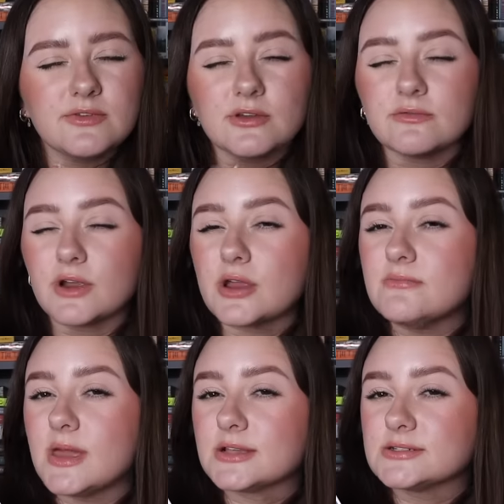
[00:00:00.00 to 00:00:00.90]
Feel very
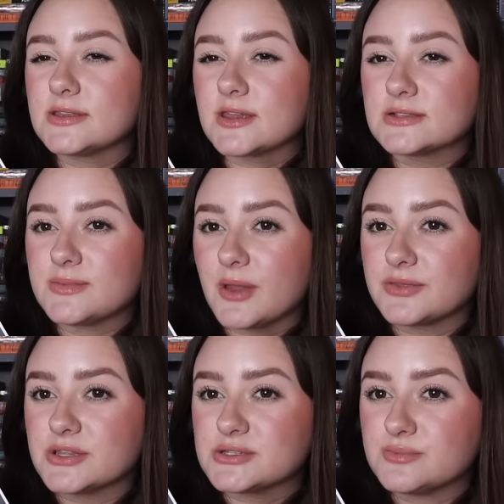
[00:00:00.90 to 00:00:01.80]
mixed things
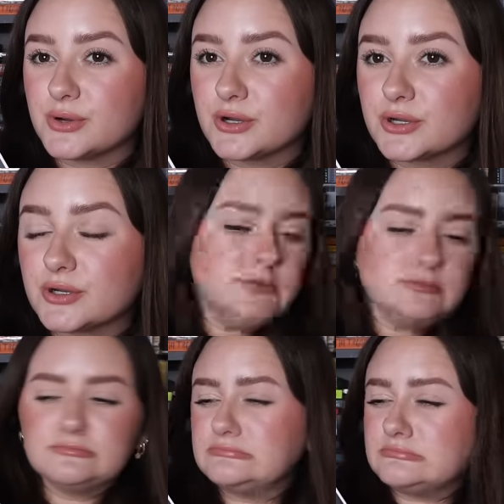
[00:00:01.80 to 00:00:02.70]
about this book.
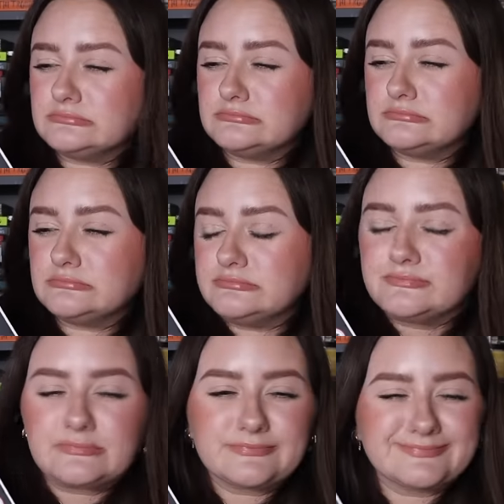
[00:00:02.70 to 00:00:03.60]
It
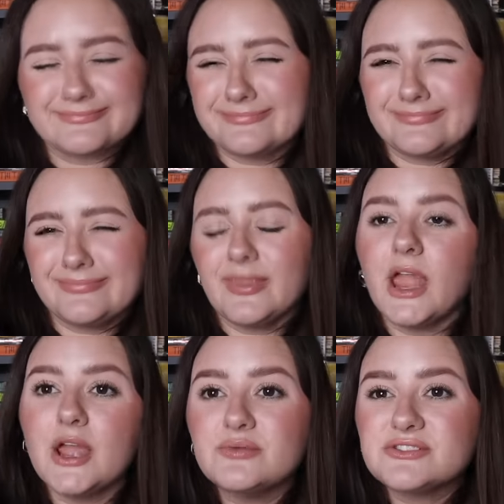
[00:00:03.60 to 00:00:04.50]

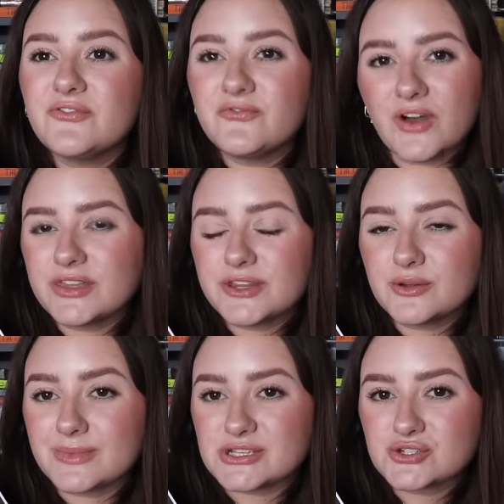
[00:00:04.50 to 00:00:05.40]
was a fun
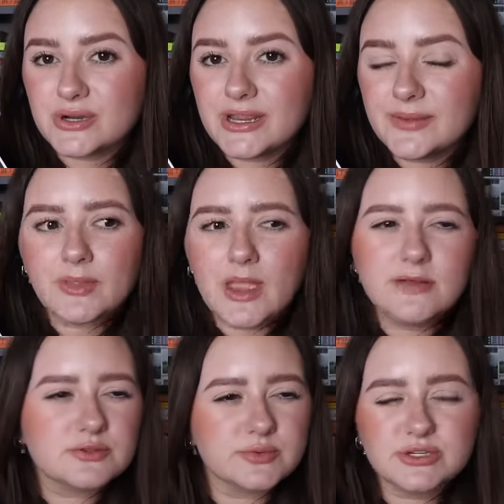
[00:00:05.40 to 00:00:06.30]
little mystery. It
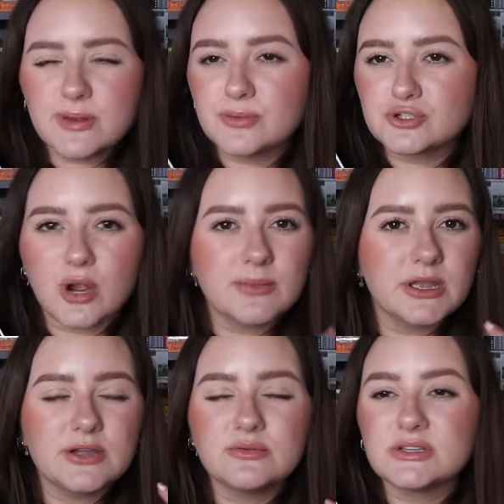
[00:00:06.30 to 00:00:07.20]
was rich people
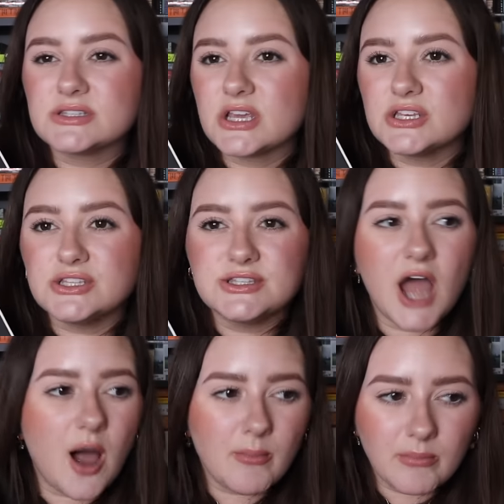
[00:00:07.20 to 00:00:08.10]
drama. It was
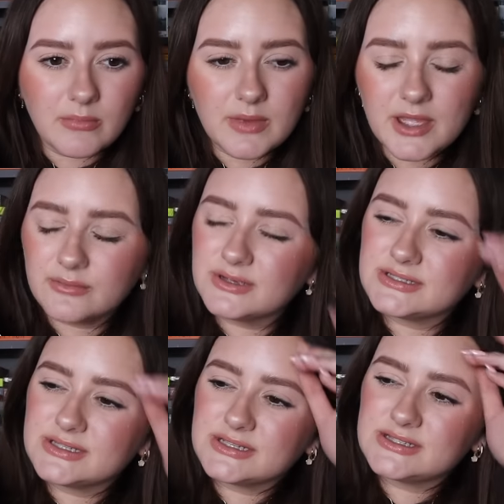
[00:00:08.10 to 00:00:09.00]
dumb. It
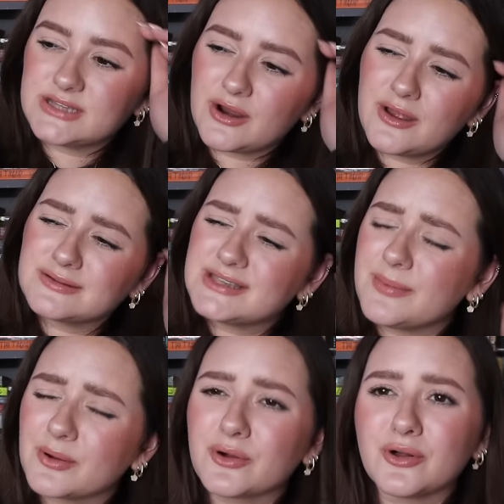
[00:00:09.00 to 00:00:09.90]
was
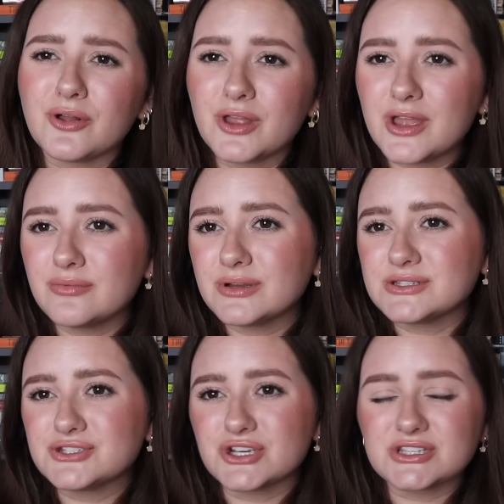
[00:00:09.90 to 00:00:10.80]
stereotypical. It
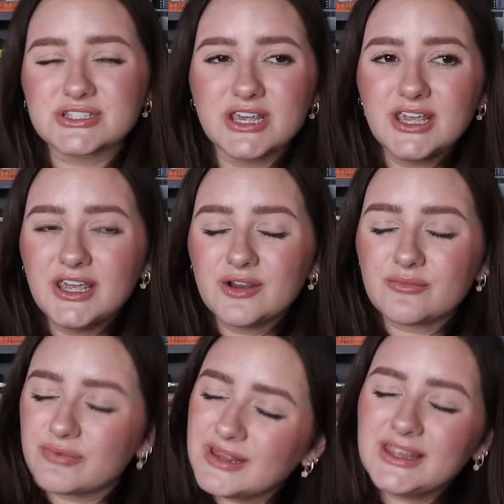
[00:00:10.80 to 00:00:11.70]
was just
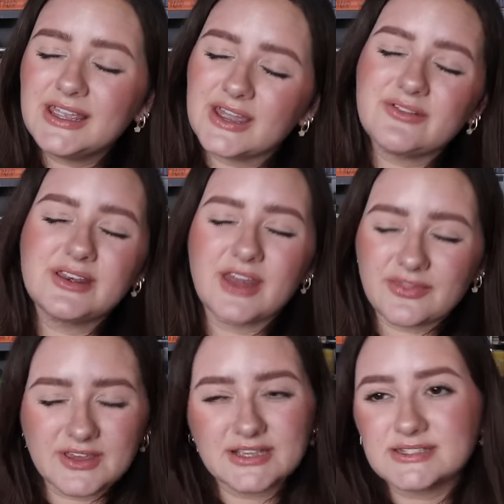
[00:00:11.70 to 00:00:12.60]
really giving
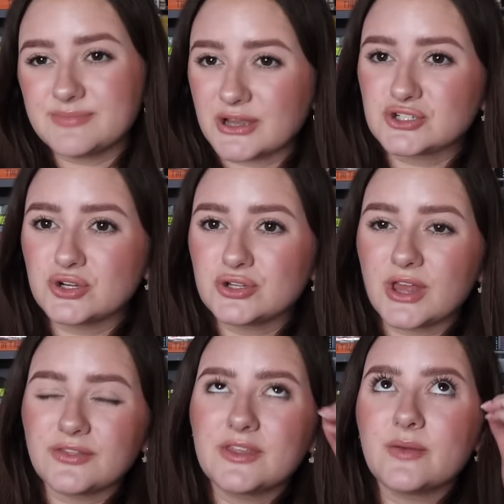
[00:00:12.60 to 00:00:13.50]
nothing special,
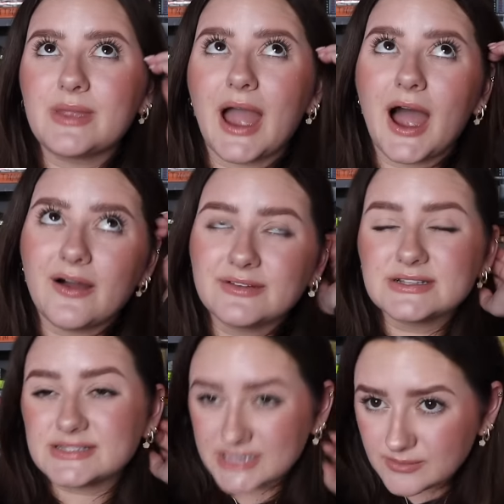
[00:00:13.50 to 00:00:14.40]
nothing that we
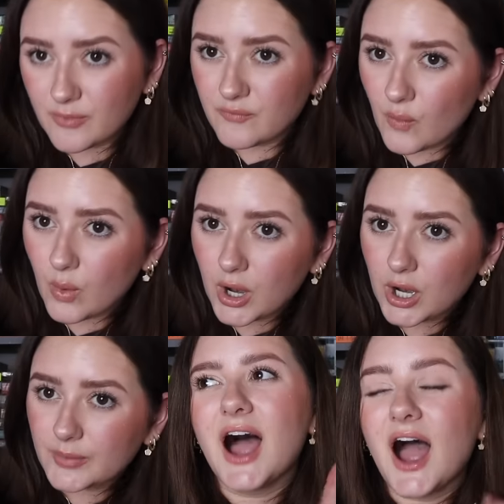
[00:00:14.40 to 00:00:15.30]
haven't seen
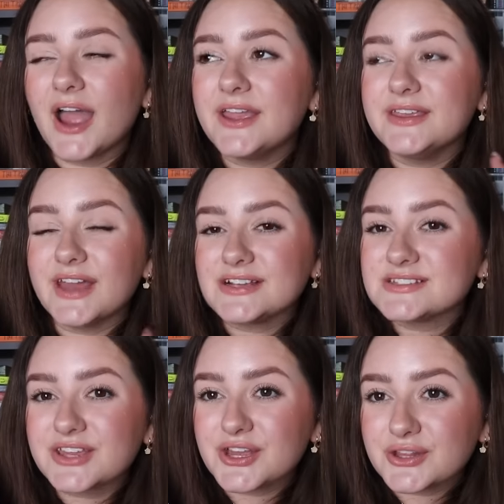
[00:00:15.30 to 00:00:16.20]
before. I guess
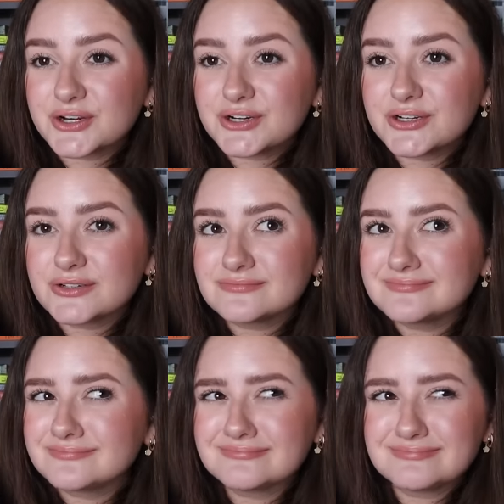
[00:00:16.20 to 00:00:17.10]
the killer
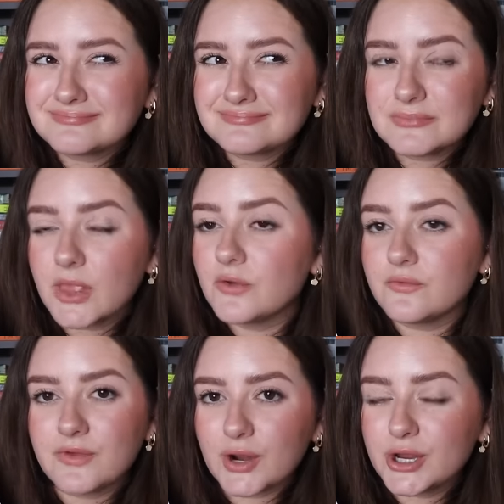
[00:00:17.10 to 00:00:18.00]

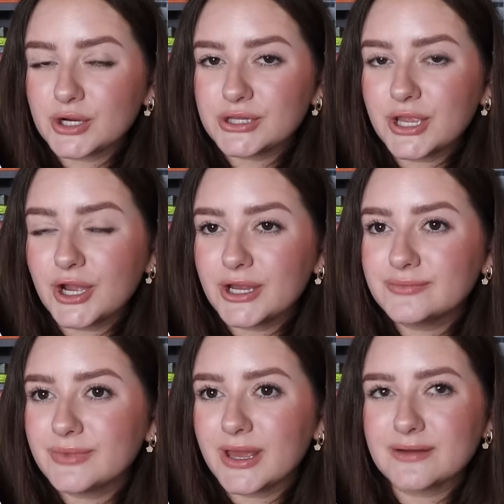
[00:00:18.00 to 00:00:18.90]
very early
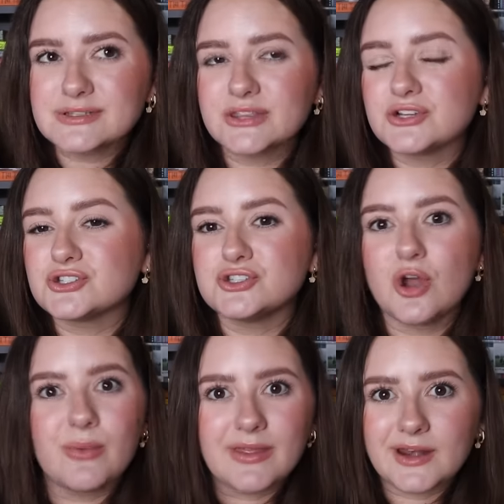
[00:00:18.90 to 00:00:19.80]
on, and I was like, there's
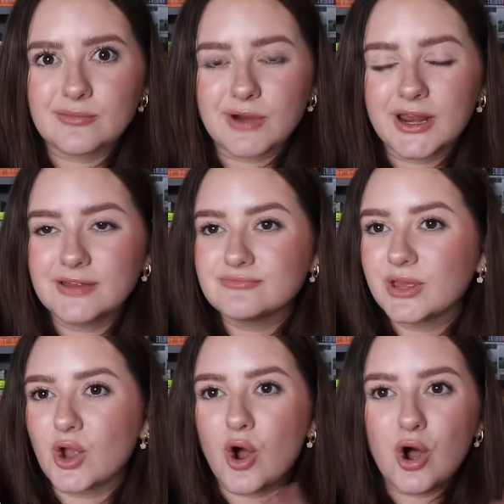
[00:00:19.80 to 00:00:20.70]
no way that I'm right.
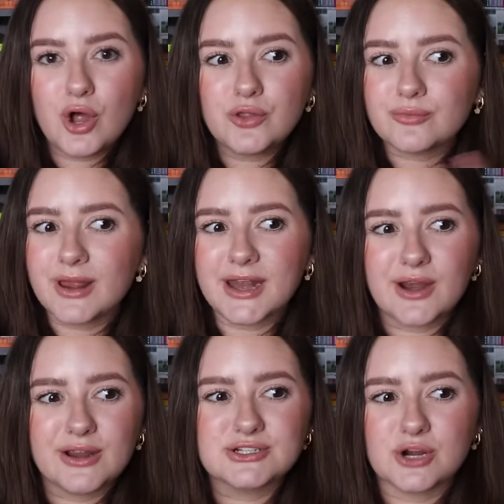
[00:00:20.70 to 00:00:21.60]
Like, all the red
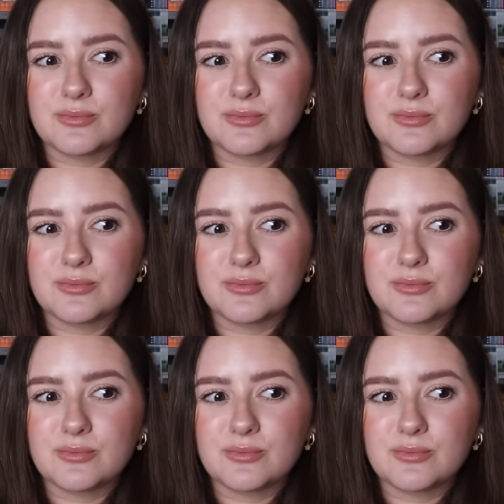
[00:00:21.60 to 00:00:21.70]
herrings are